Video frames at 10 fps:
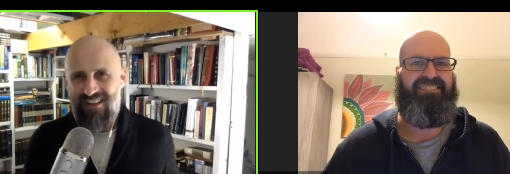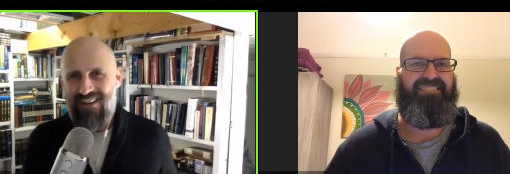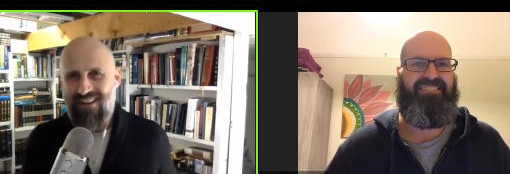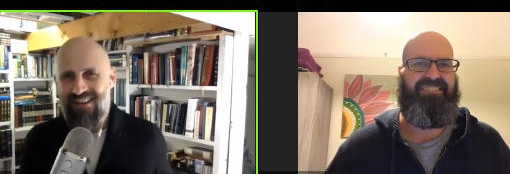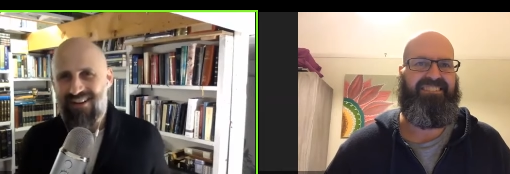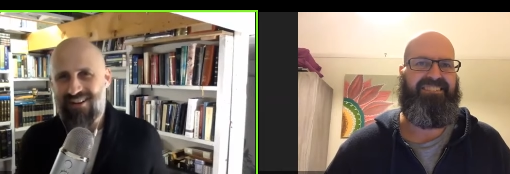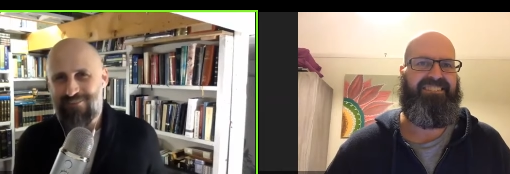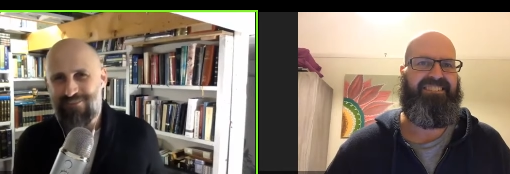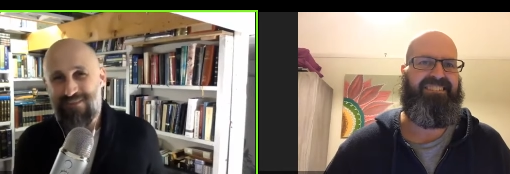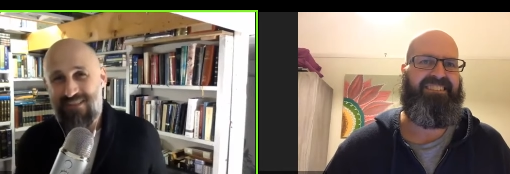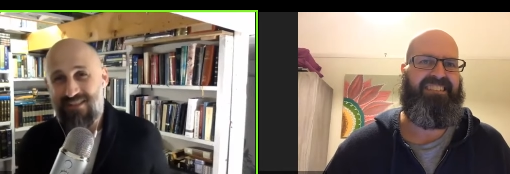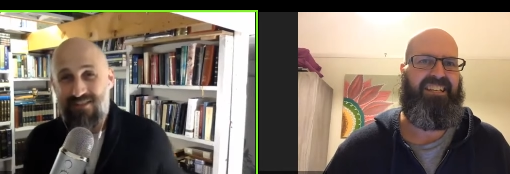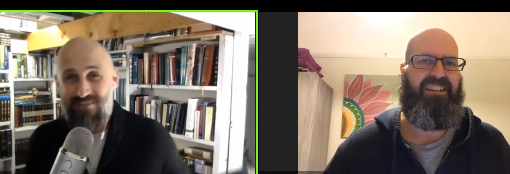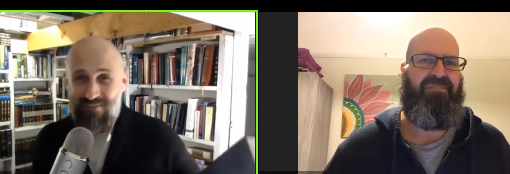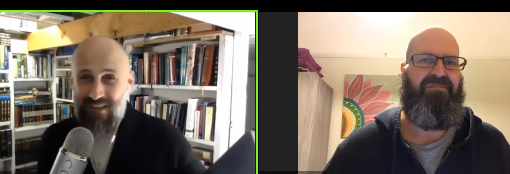Speaker 1: Um,
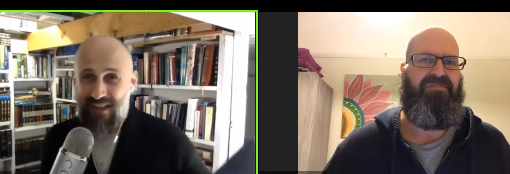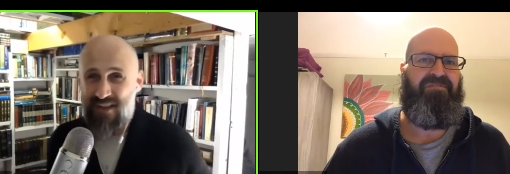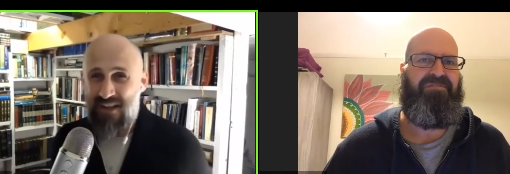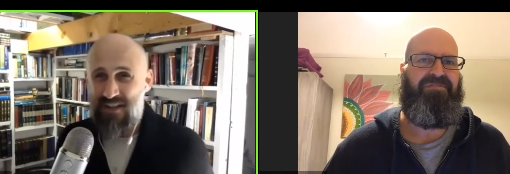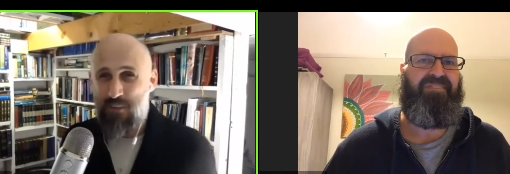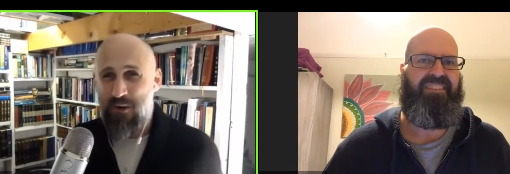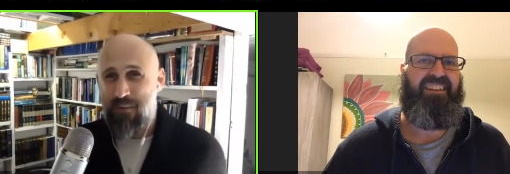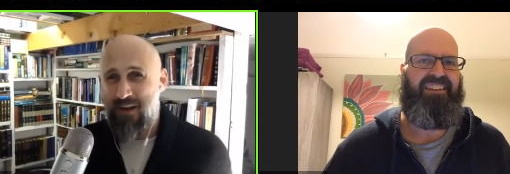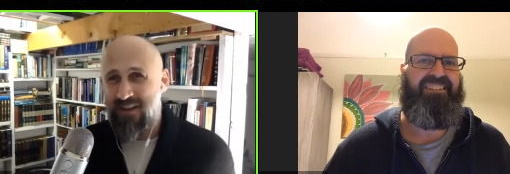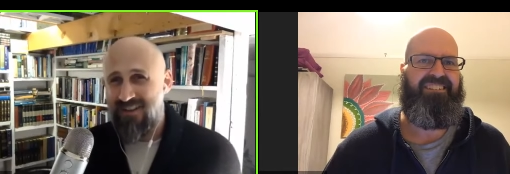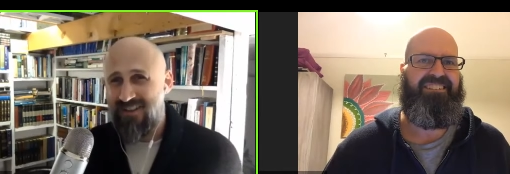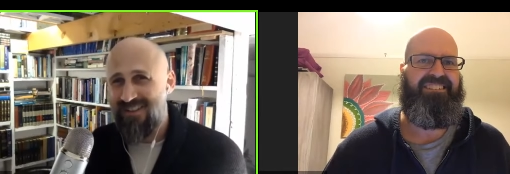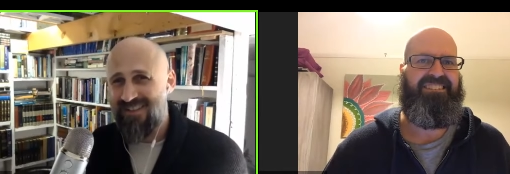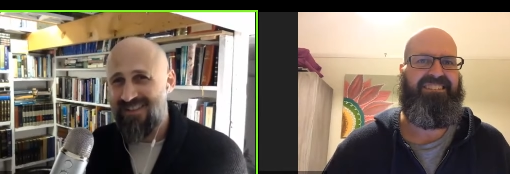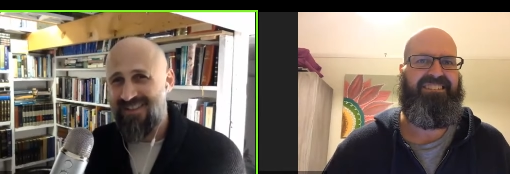Nick's got his water bottle.
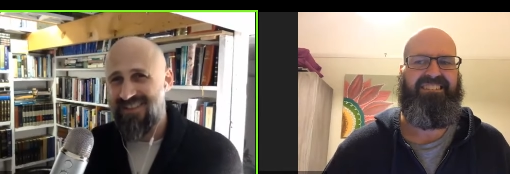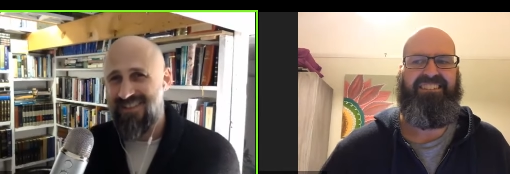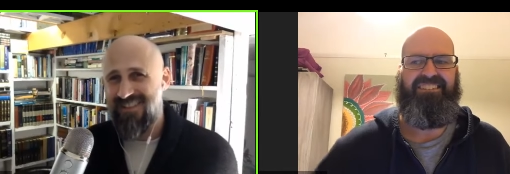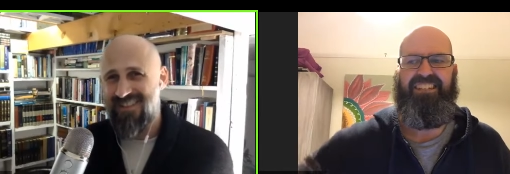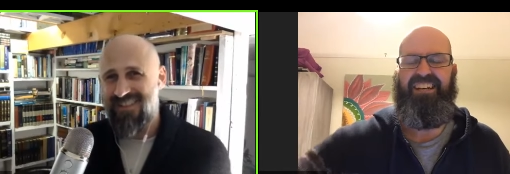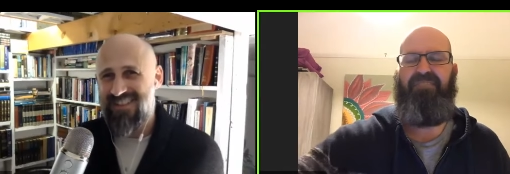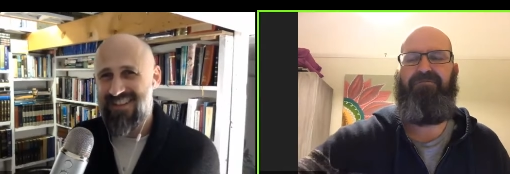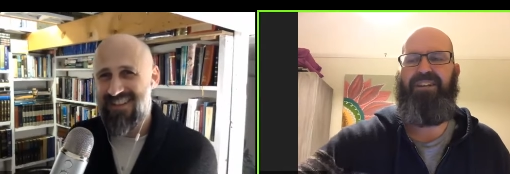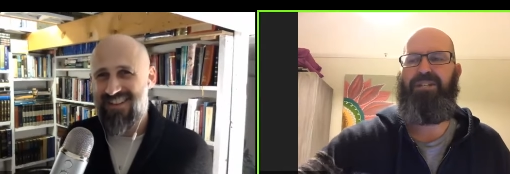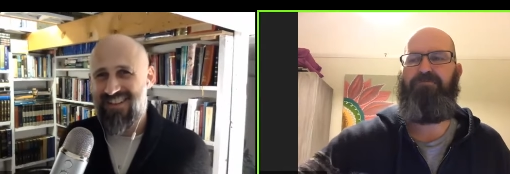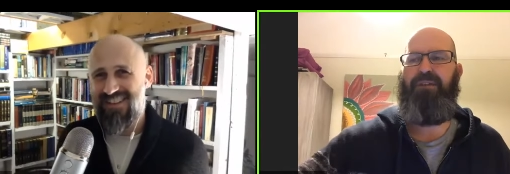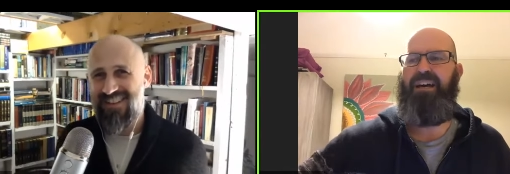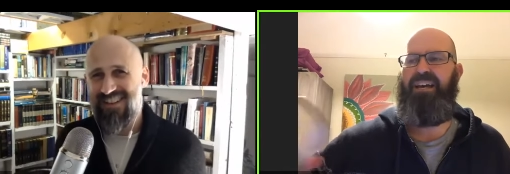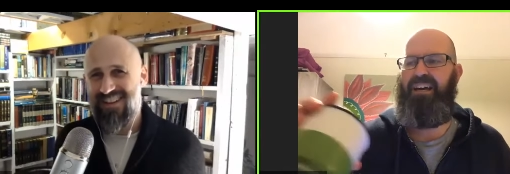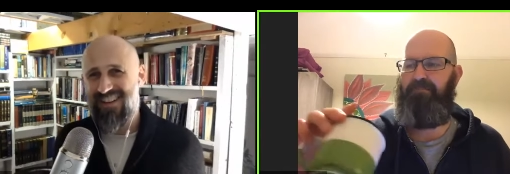
Speaker 2: No, I've finished
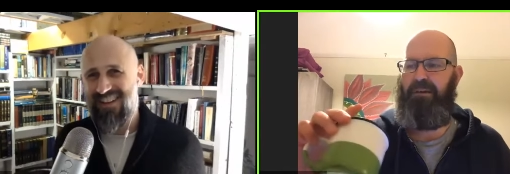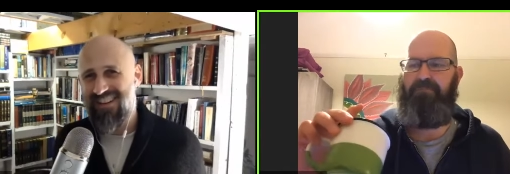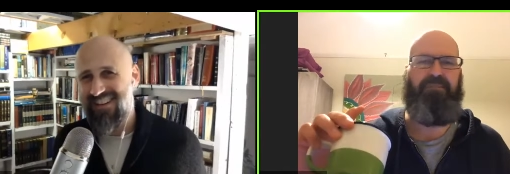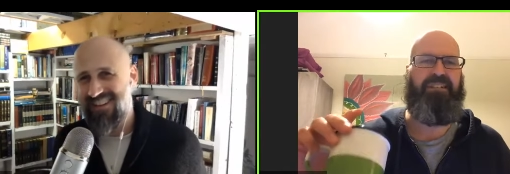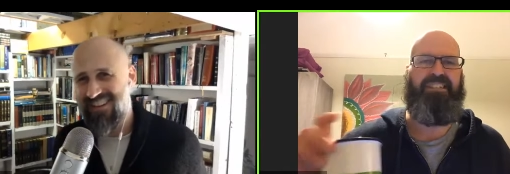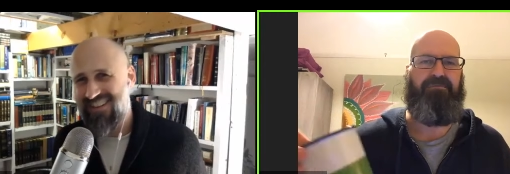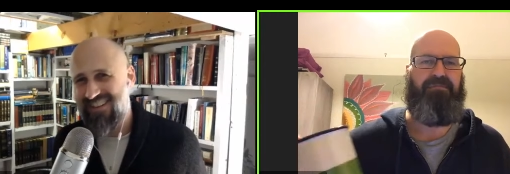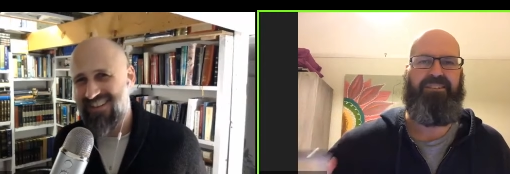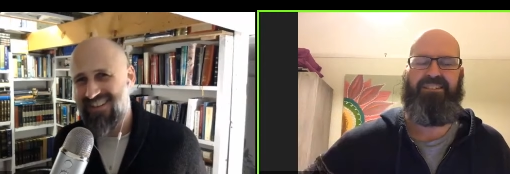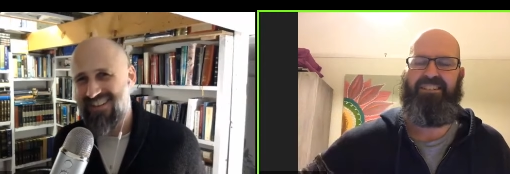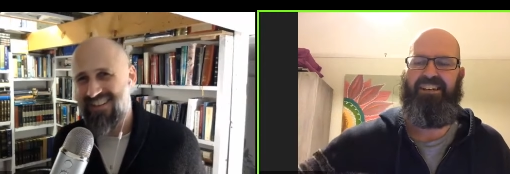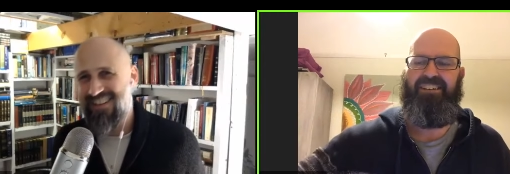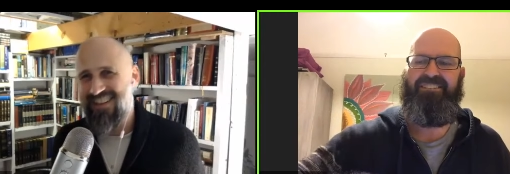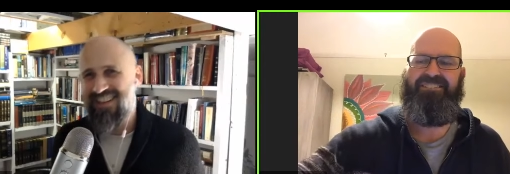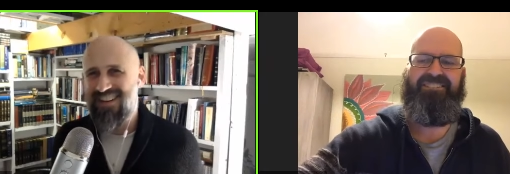my uh, peppermint tea, Bruce.
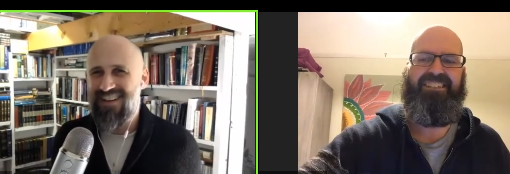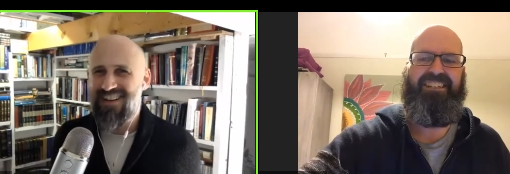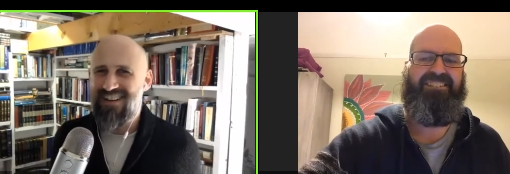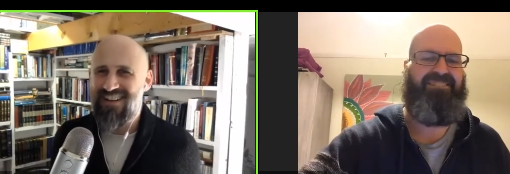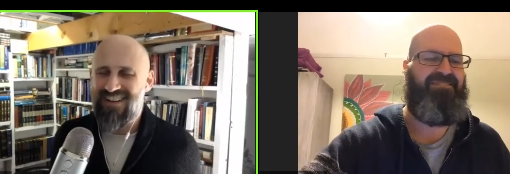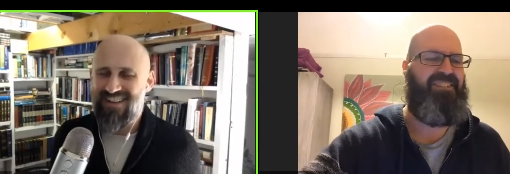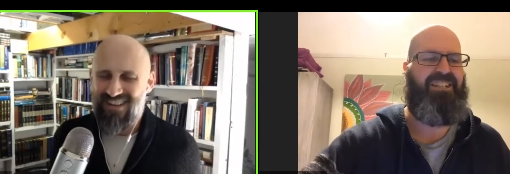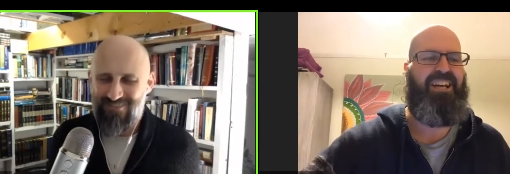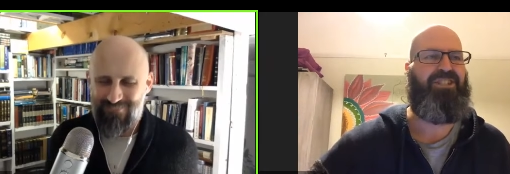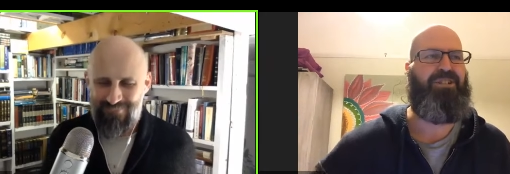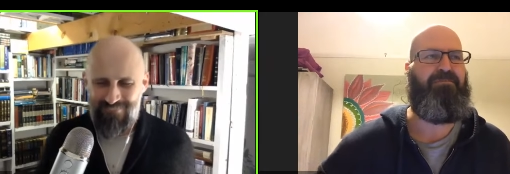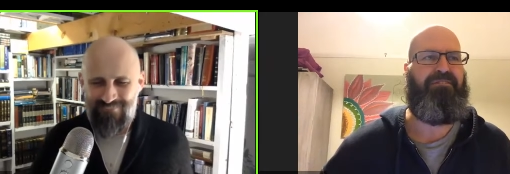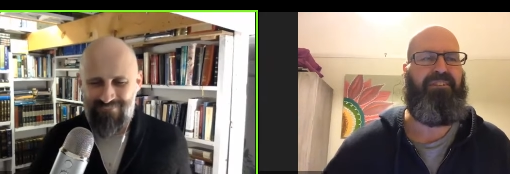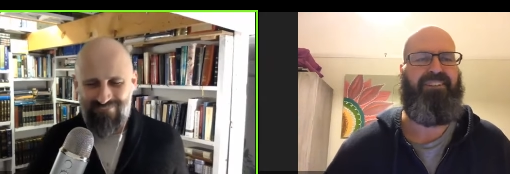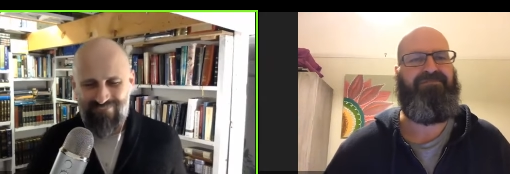So uh, okay, that should be fine.